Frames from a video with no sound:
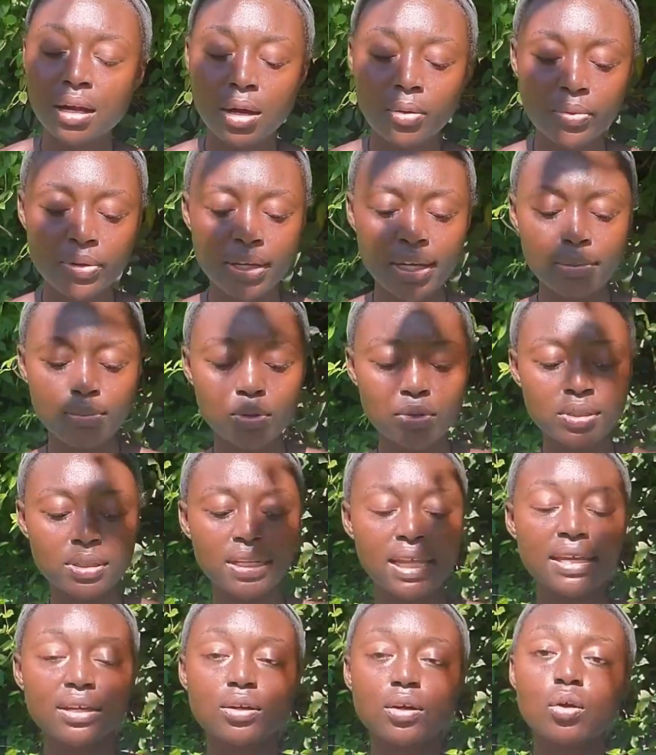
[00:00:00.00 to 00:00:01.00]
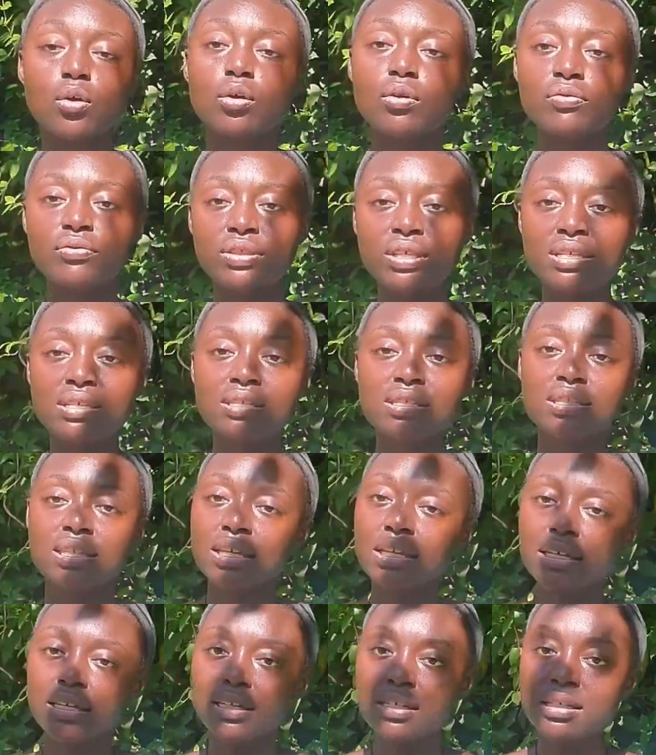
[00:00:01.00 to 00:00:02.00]
Are we able to let go of these
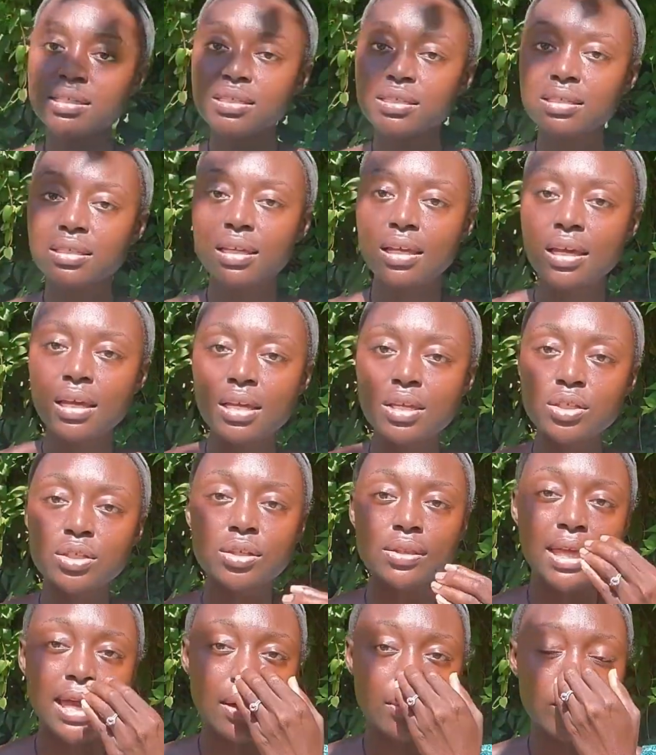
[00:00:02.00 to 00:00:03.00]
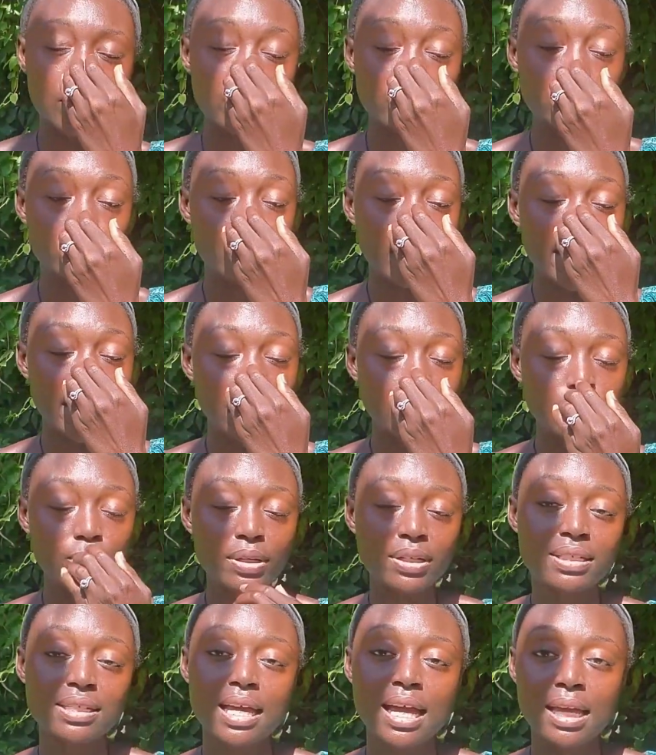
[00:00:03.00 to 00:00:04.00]
things? So that way,
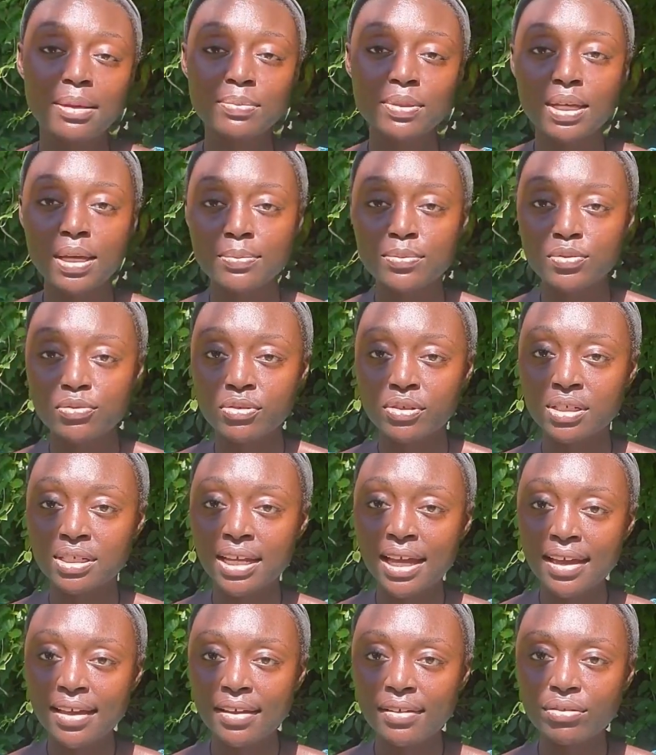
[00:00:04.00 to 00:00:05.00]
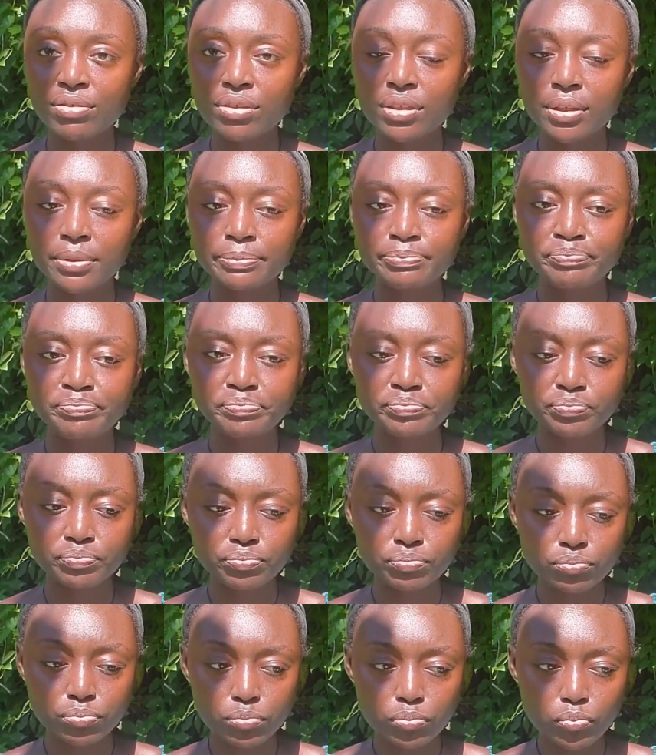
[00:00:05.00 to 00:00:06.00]
when time comes for death,
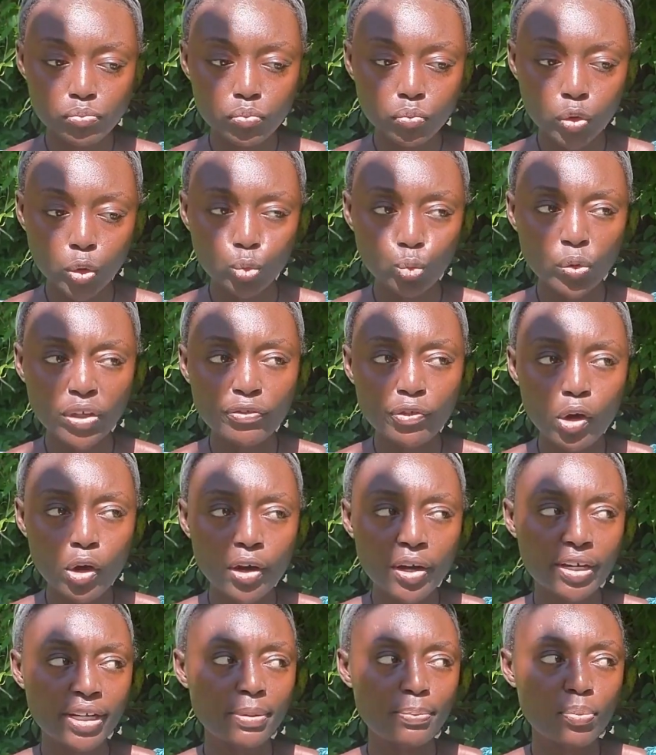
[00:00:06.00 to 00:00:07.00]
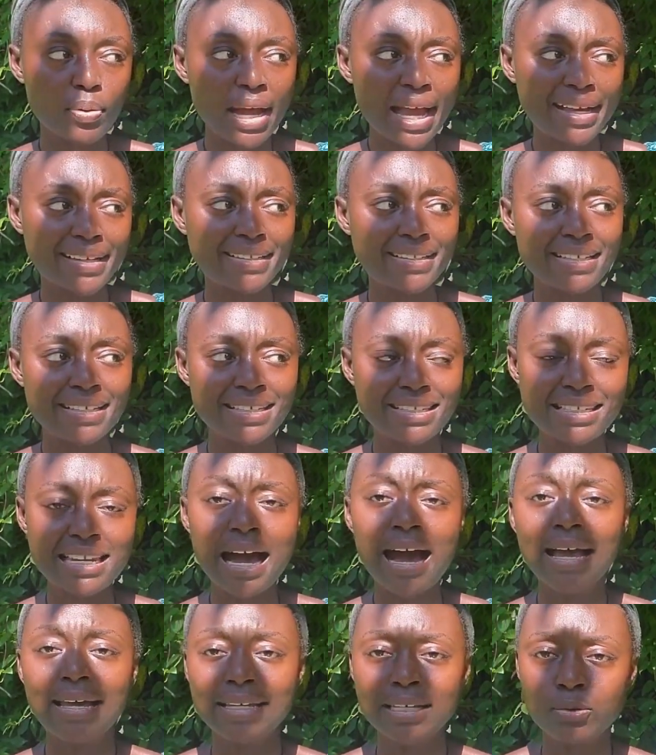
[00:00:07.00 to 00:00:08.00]
we've already practiced
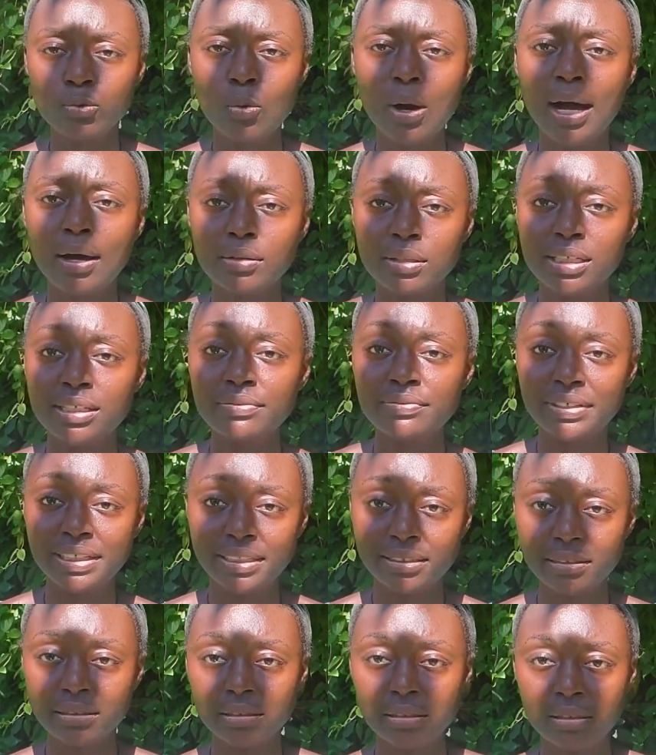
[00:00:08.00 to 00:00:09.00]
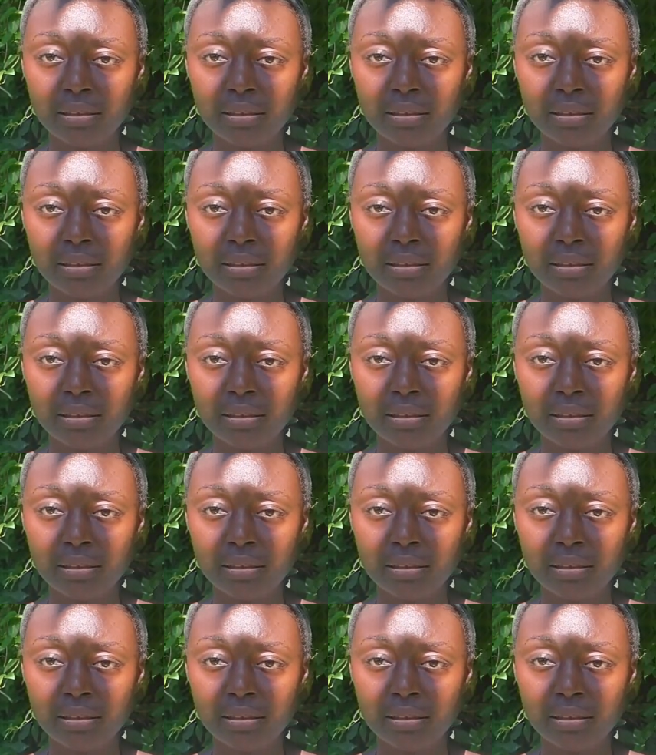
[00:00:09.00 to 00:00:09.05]
dying while living.